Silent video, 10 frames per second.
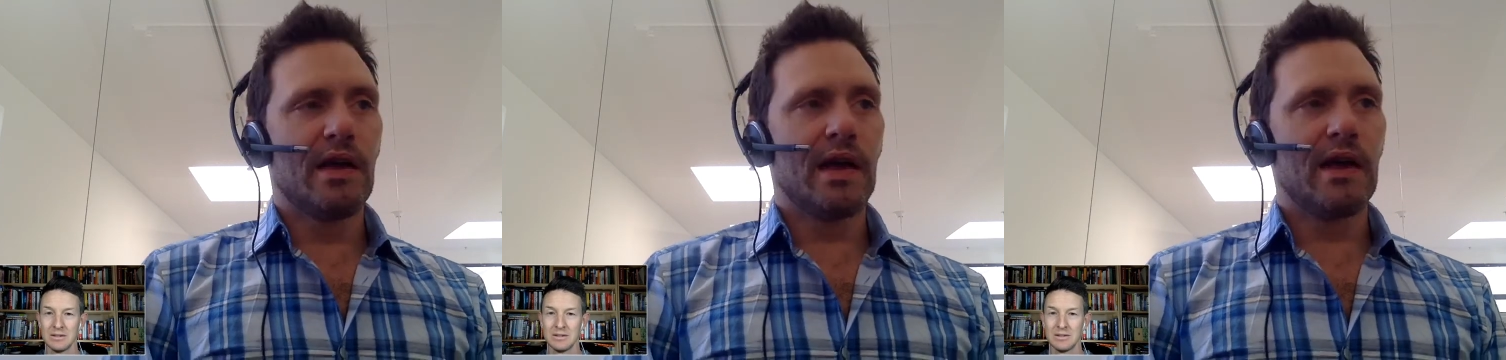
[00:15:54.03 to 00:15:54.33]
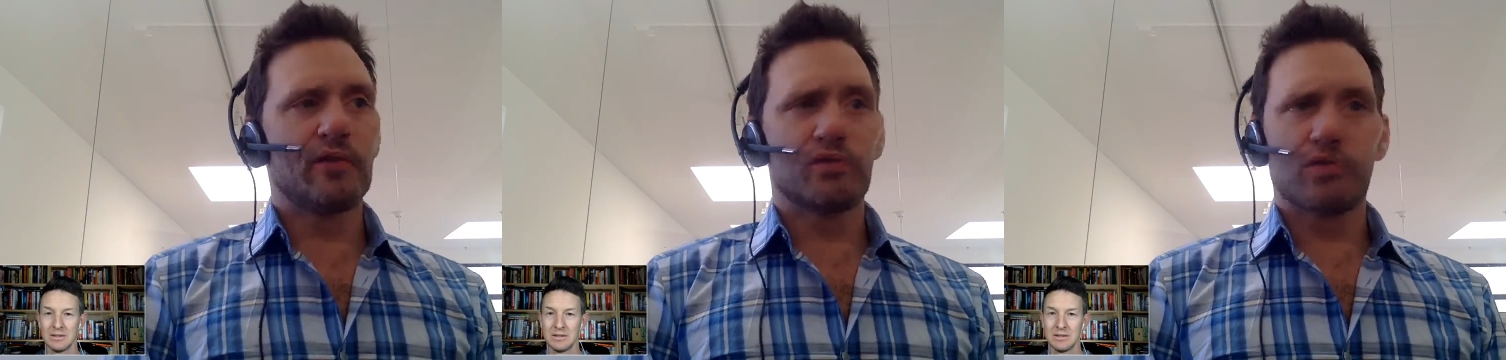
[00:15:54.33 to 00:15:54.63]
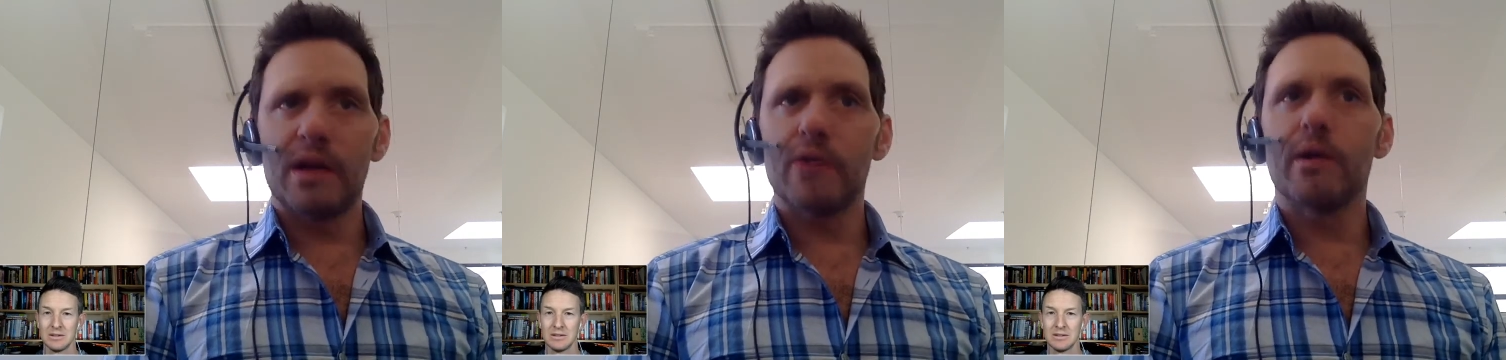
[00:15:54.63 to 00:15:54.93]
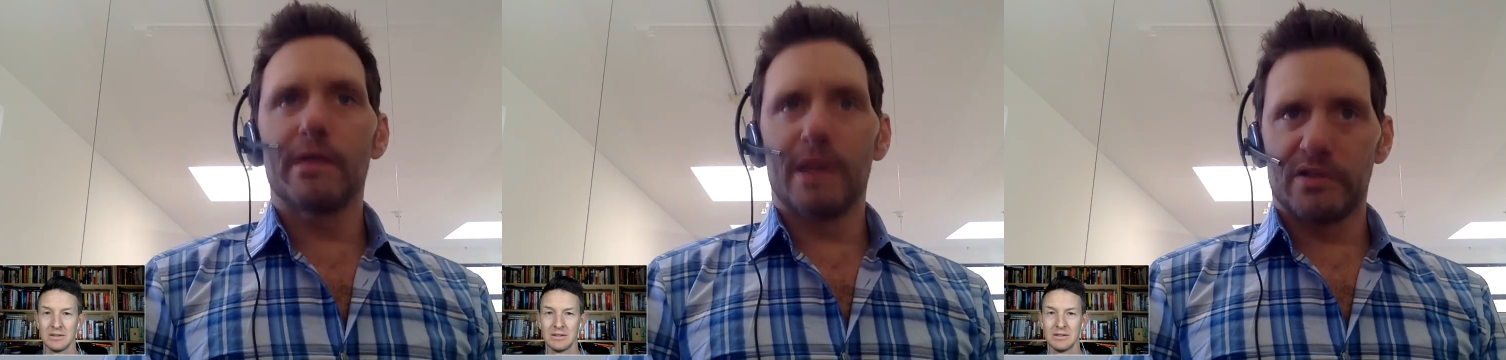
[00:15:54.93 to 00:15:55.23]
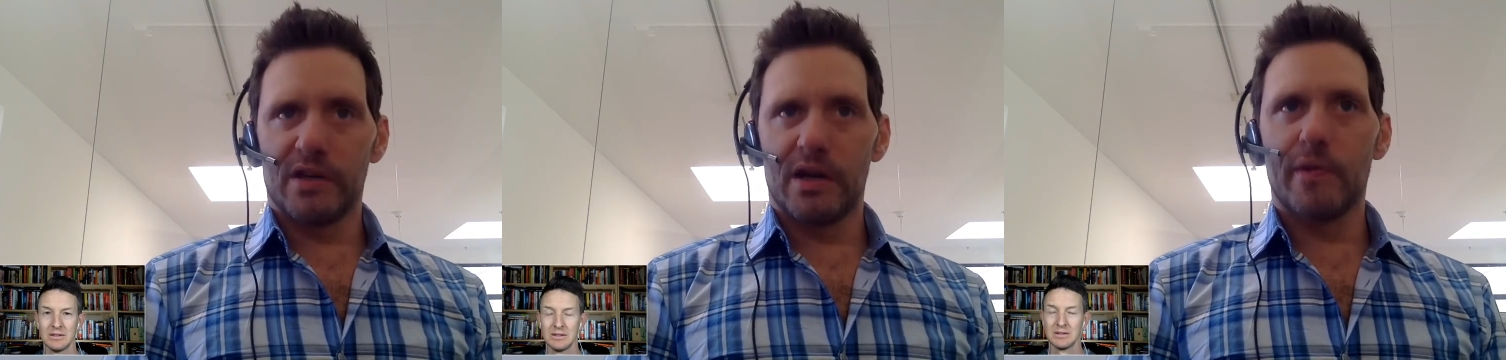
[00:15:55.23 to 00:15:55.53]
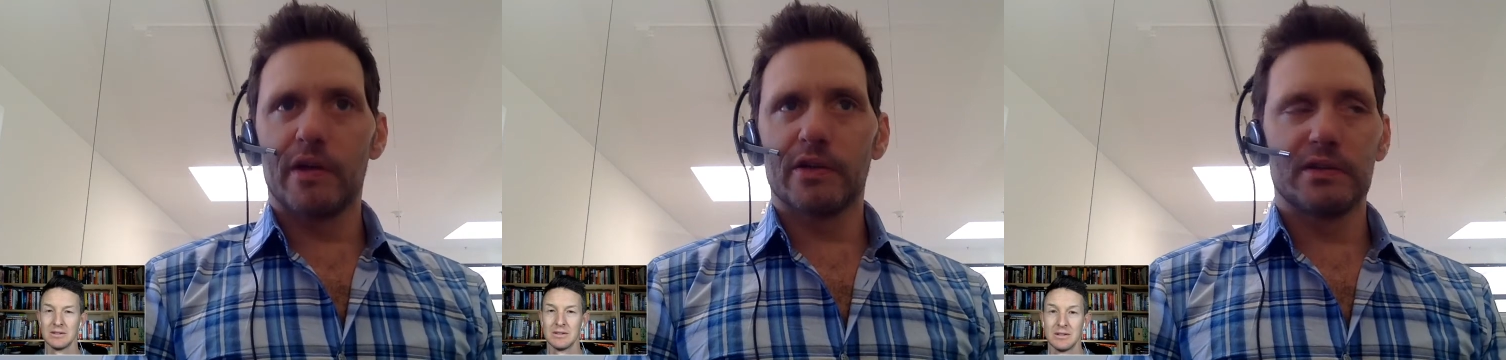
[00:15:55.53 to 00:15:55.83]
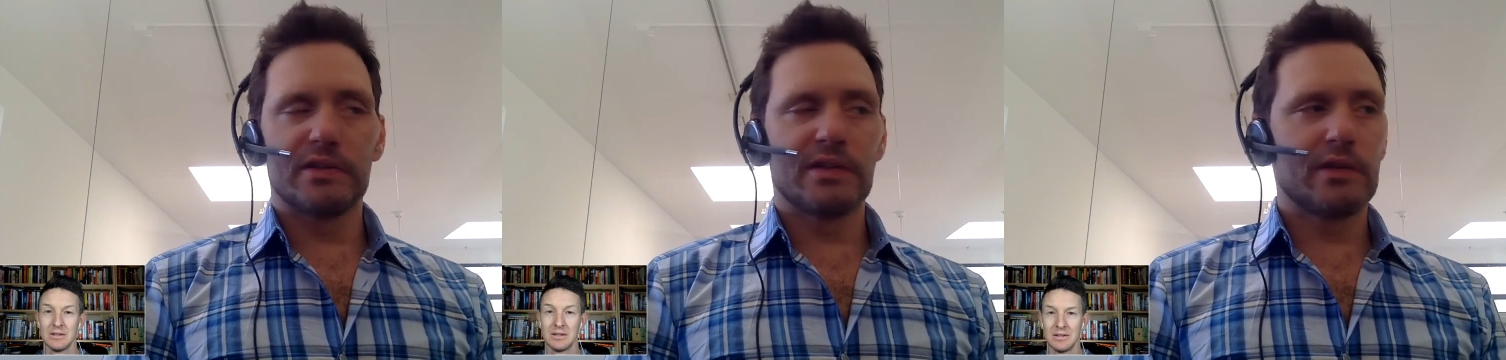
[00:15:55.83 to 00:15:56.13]
Speaker 1: and it was right around that time
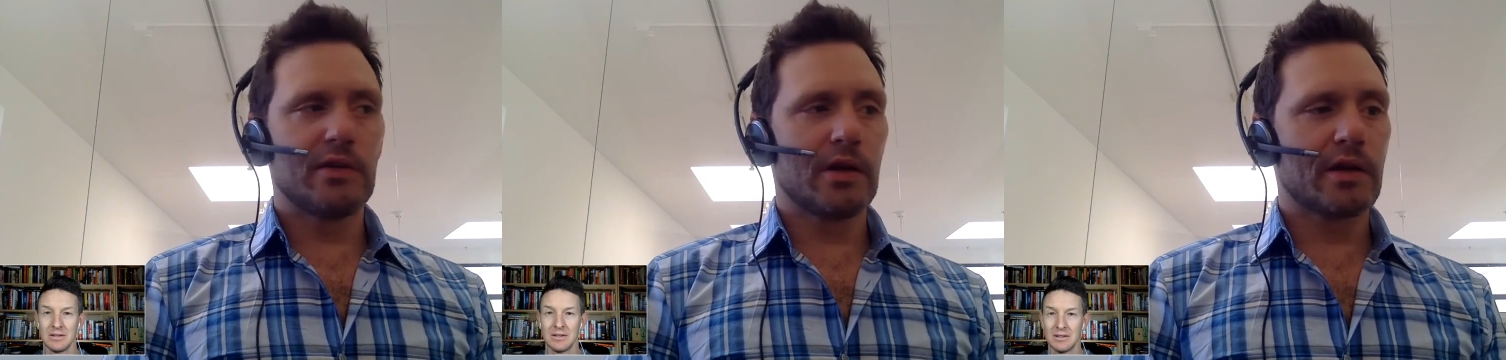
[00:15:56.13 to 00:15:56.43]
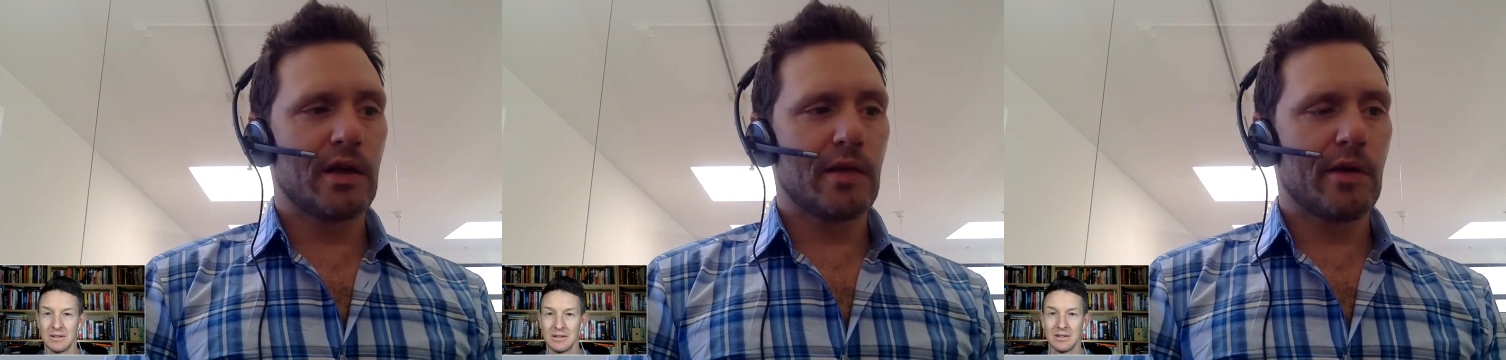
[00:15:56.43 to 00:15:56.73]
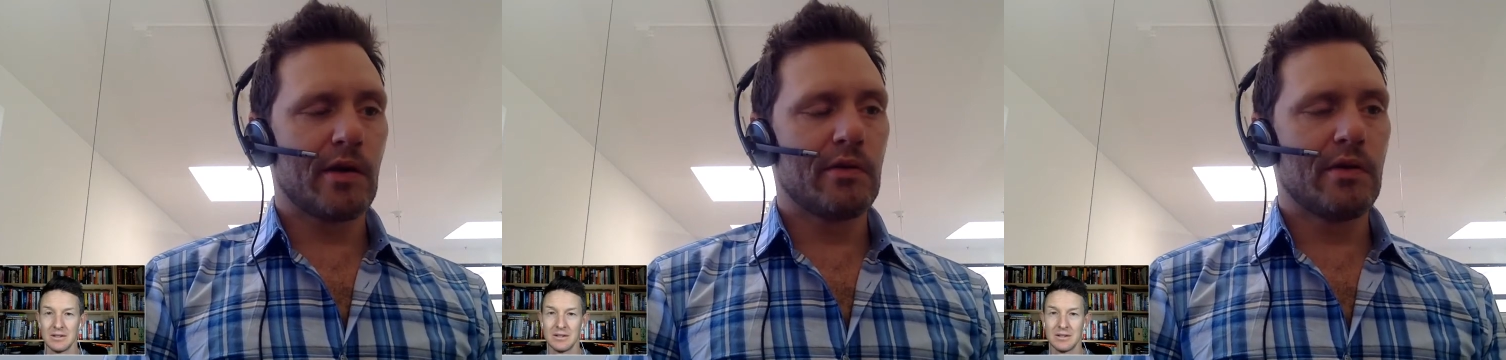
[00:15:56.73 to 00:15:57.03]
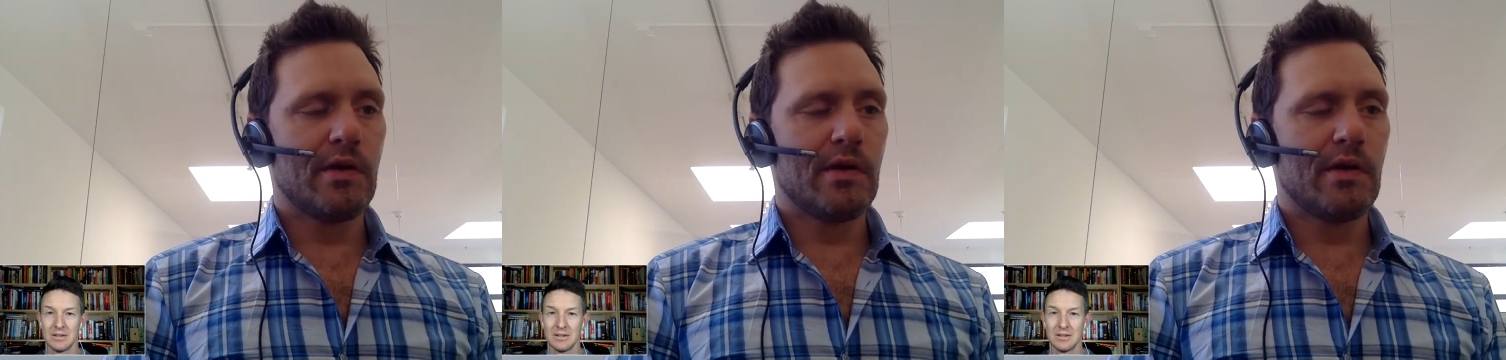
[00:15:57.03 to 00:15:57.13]
actually his TED Talk came out.